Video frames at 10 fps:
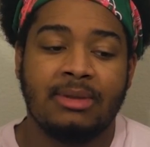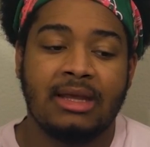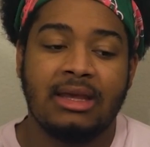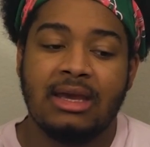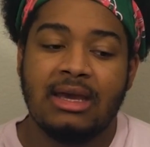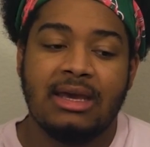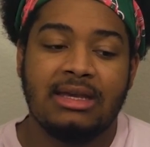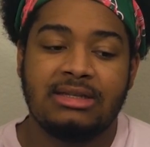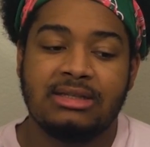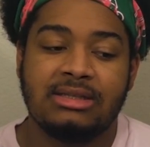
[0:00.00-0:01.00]
Like,
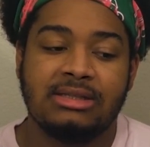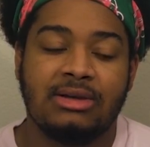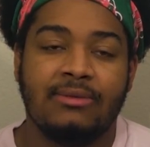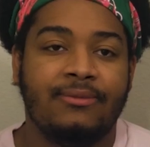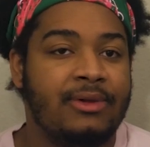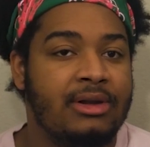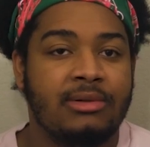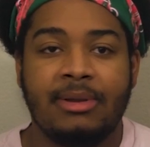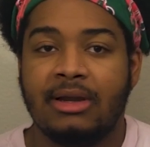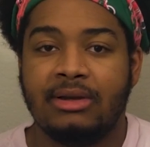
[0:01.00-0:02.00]
it's just his own fear
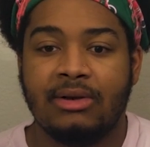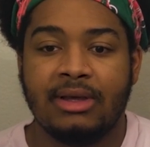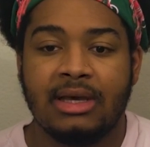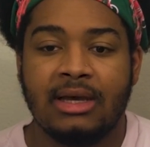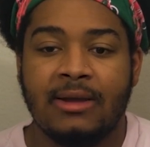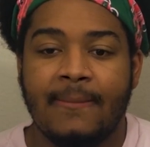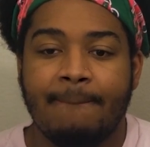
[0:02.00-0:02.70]
and paranoia,